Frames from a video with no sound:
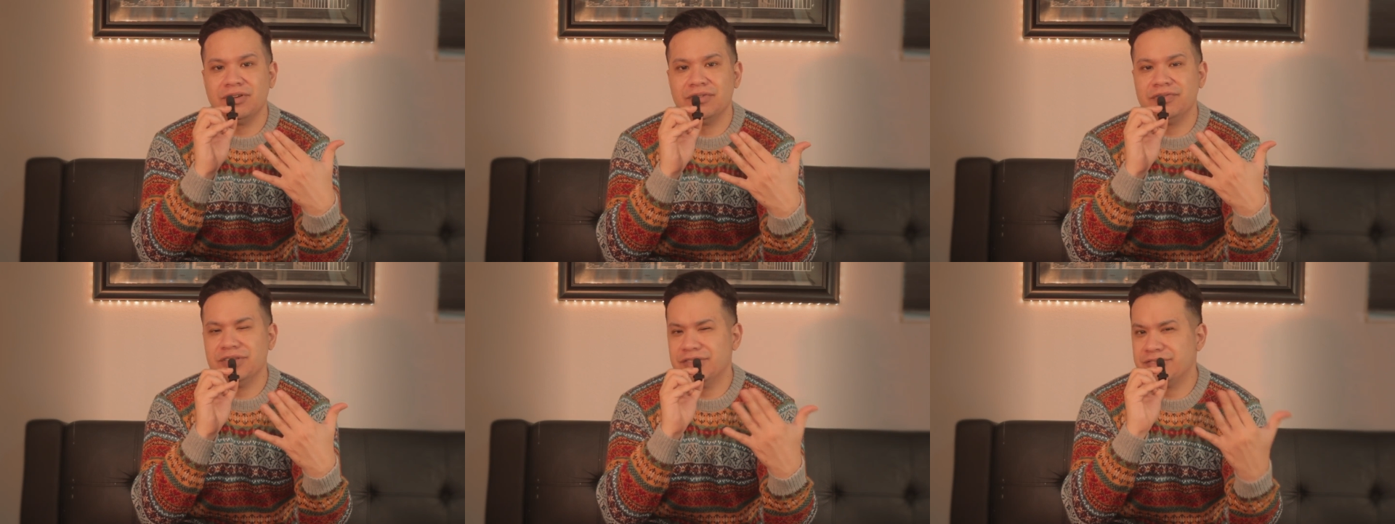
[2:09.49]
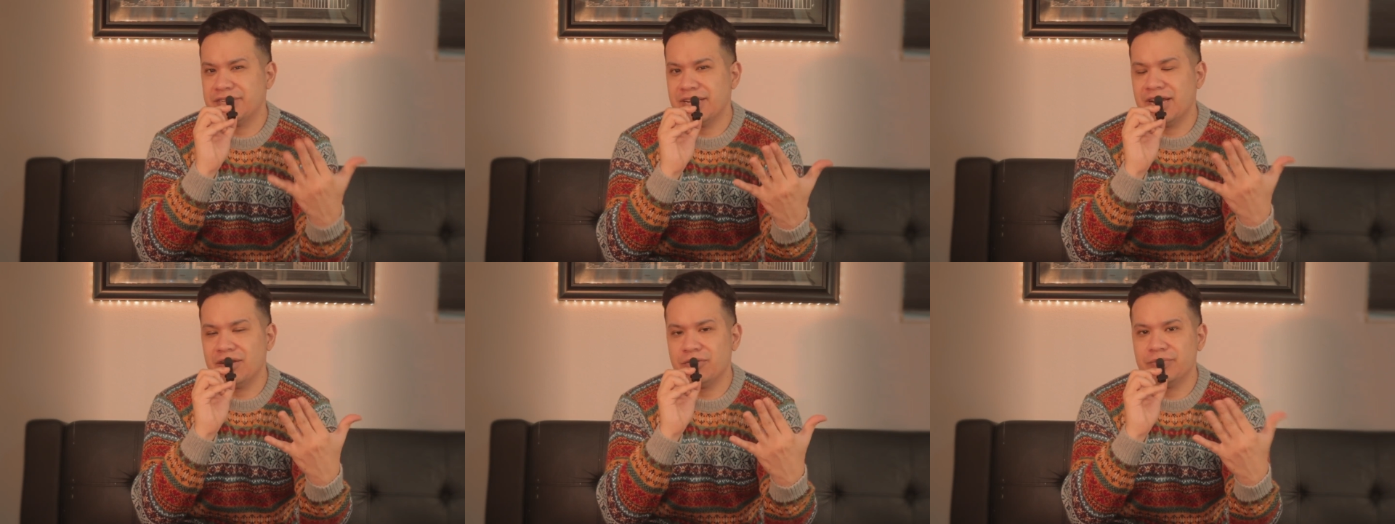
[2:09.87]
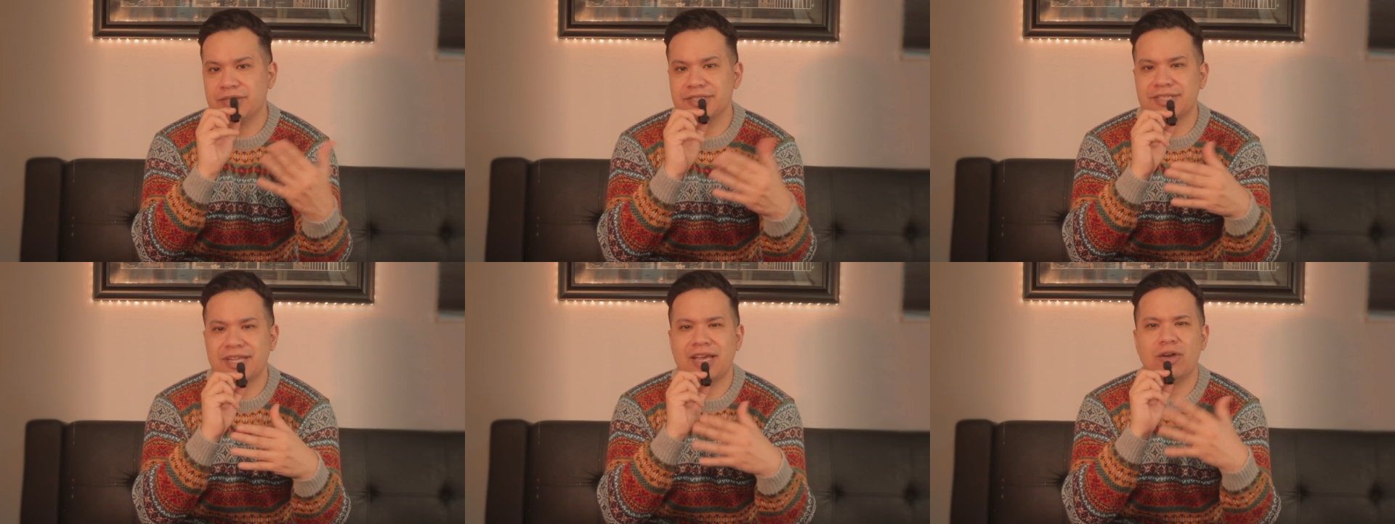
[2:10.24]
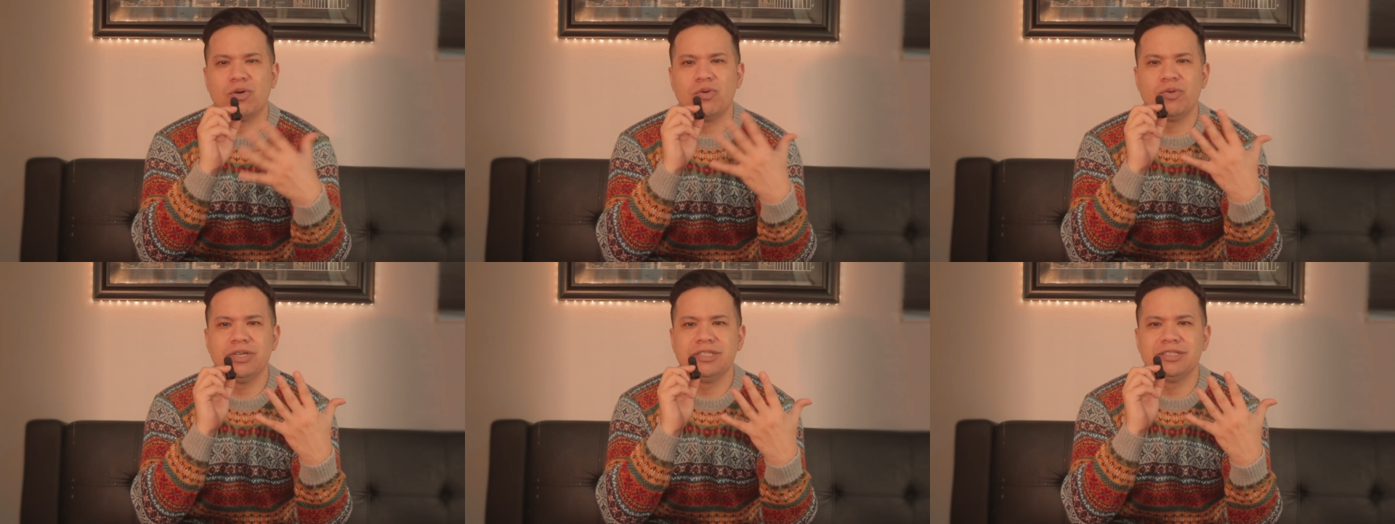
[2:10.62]
of this channel, because I
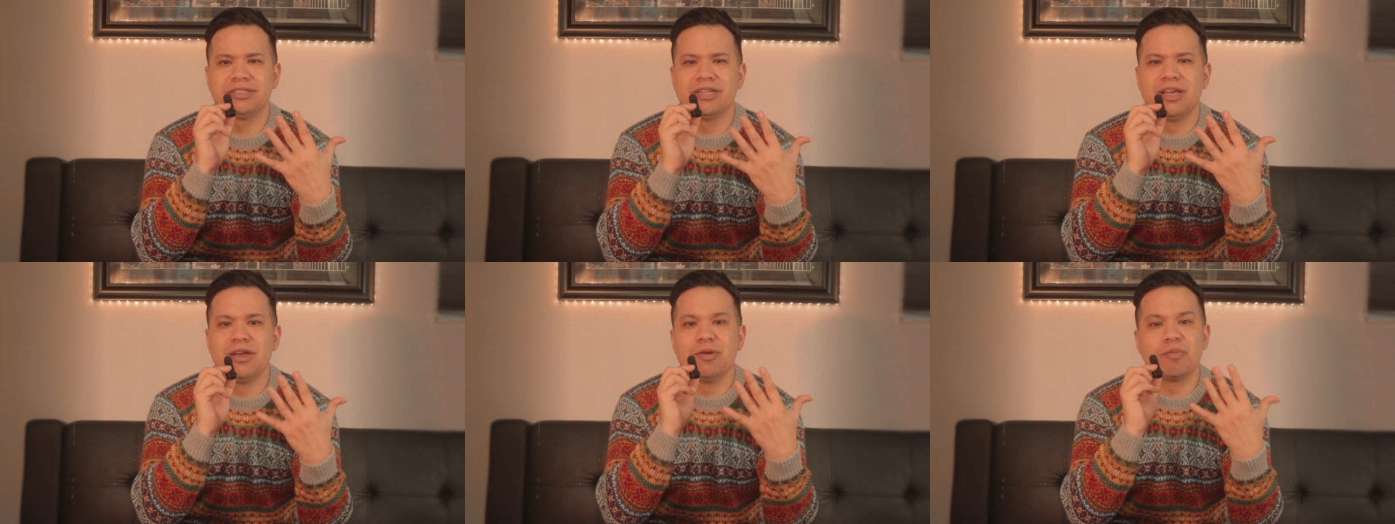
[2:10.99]
always